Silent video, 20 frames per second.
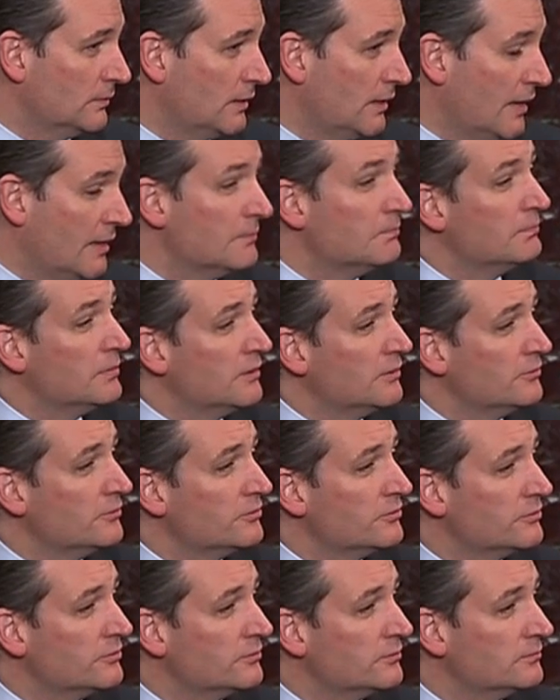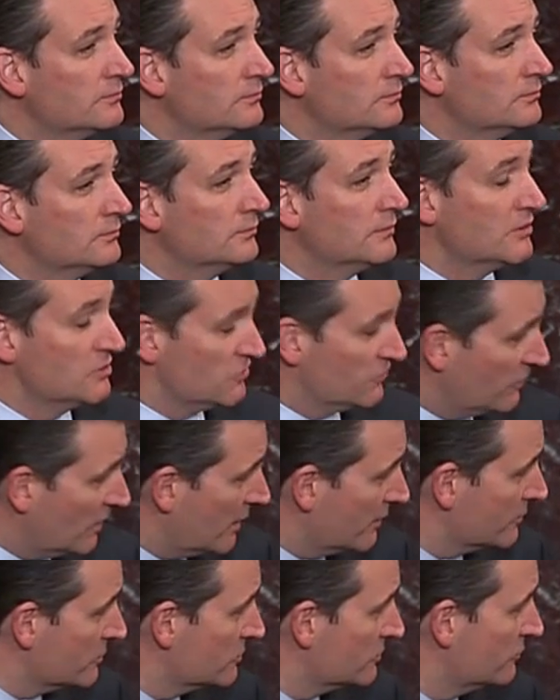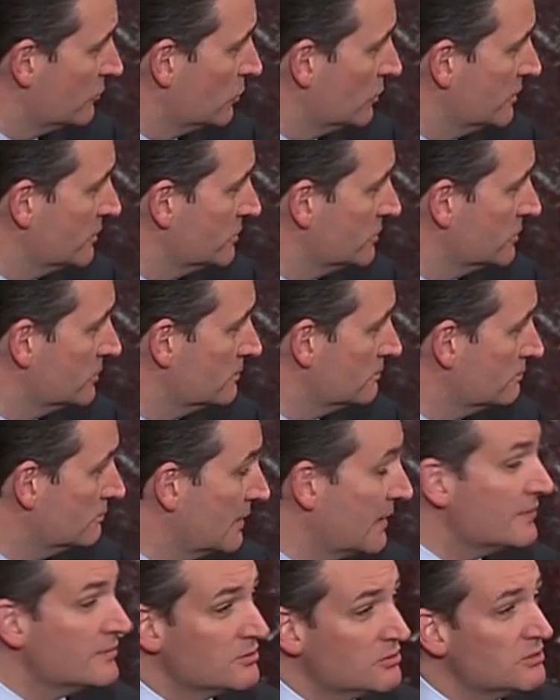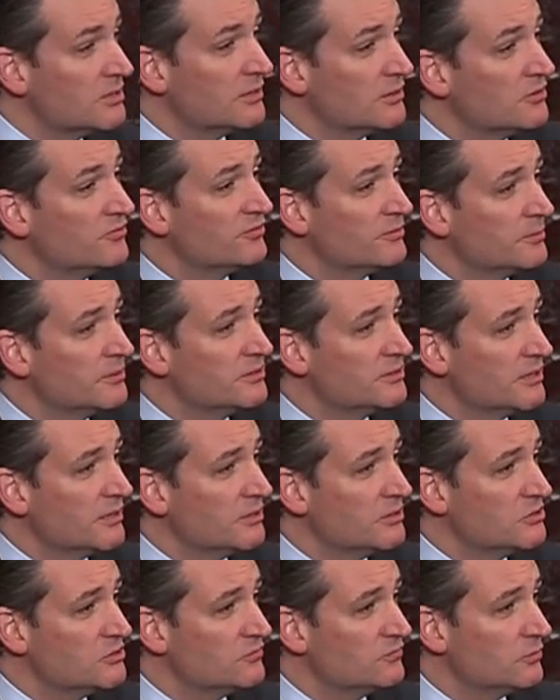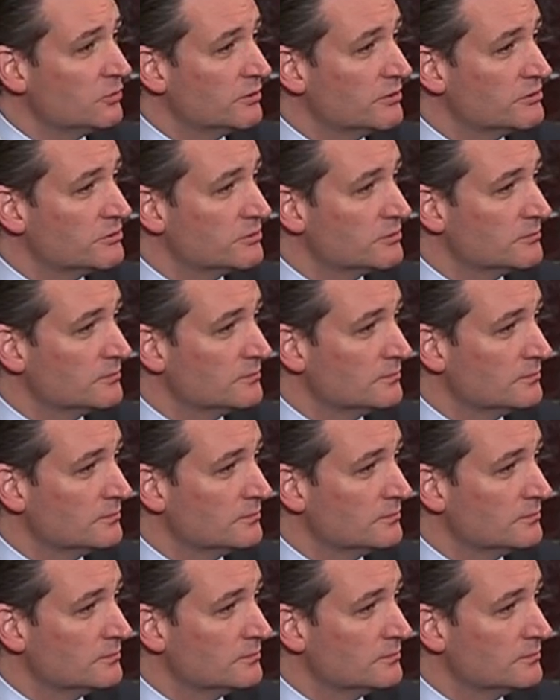And both his father's voice and the senator from Kentucky's voice